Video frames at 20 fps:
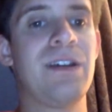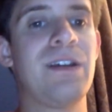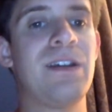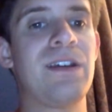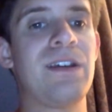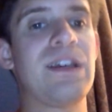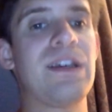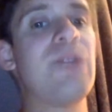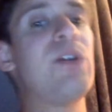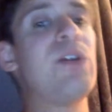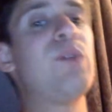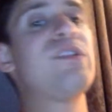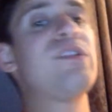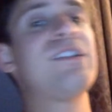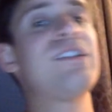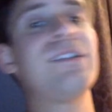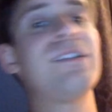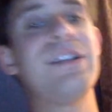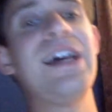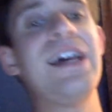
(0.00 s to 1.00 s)
Kevin
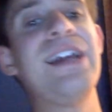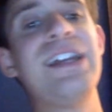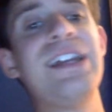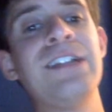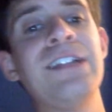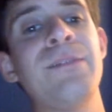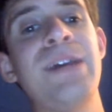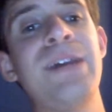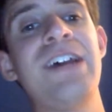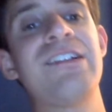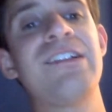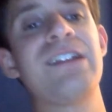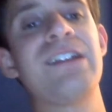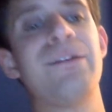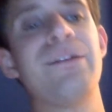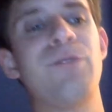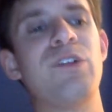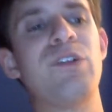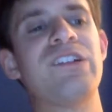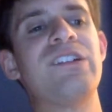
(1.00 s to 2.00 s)
Owens then ended up asking
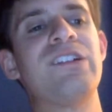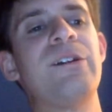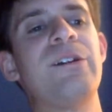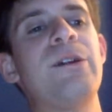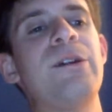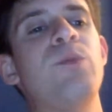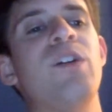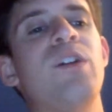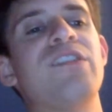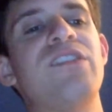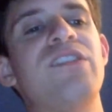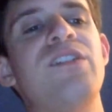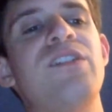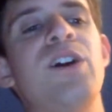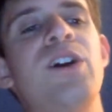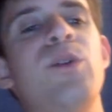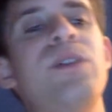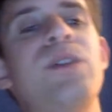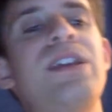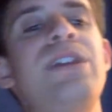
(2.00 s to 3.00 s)
if Austin Theory wants to
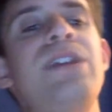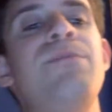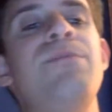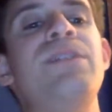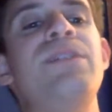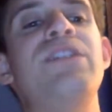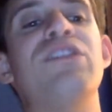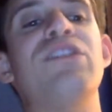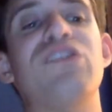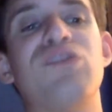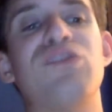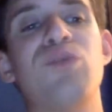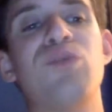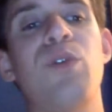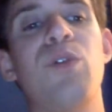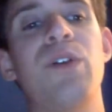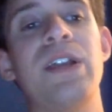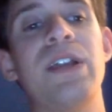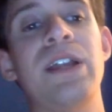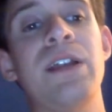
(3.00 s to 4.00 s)
know he'd be
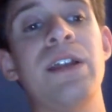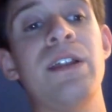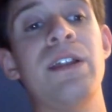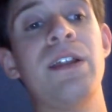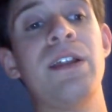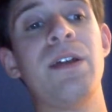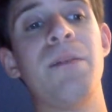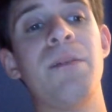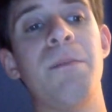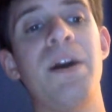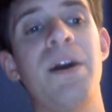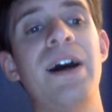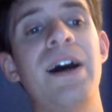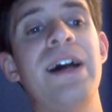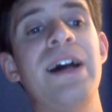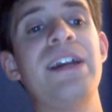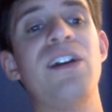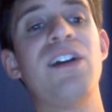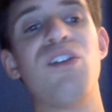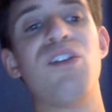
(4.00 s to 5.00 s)
destroyed
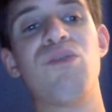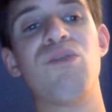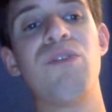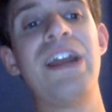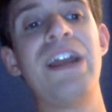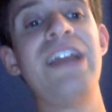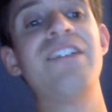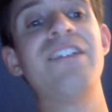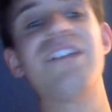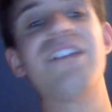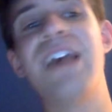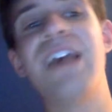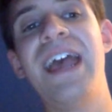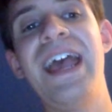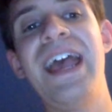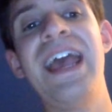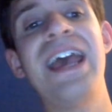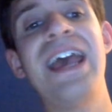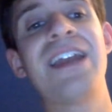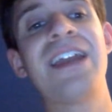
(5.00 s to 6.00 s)
by Reigns
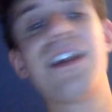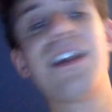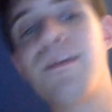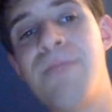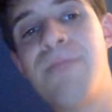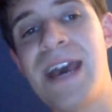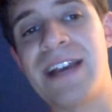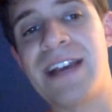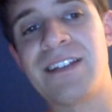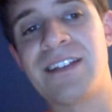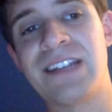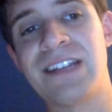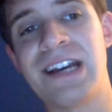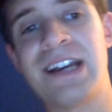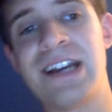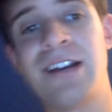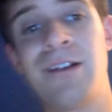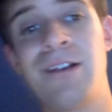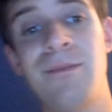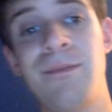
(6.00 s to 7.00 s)
and McIntyre.